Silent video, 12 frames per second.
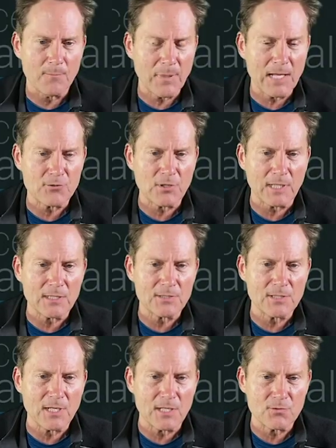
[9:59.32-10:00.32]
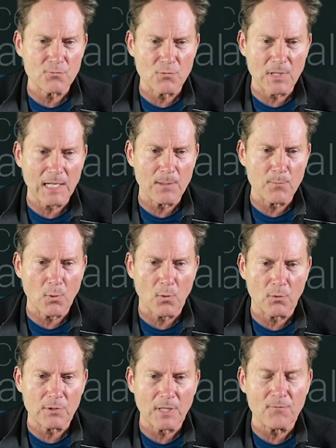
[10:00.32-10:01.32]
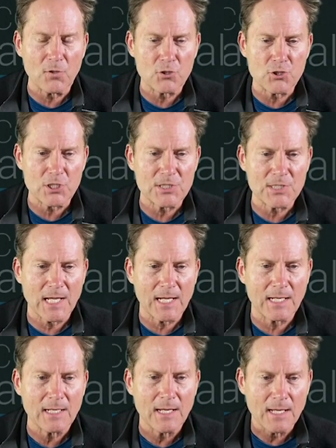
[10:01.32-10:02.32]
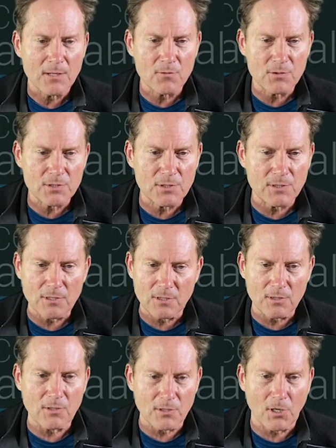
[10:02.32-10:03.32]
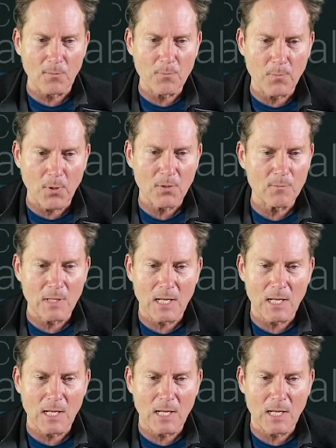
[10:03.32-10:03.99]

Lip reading: Patrick, it's really important. If you could just say, you know, bottom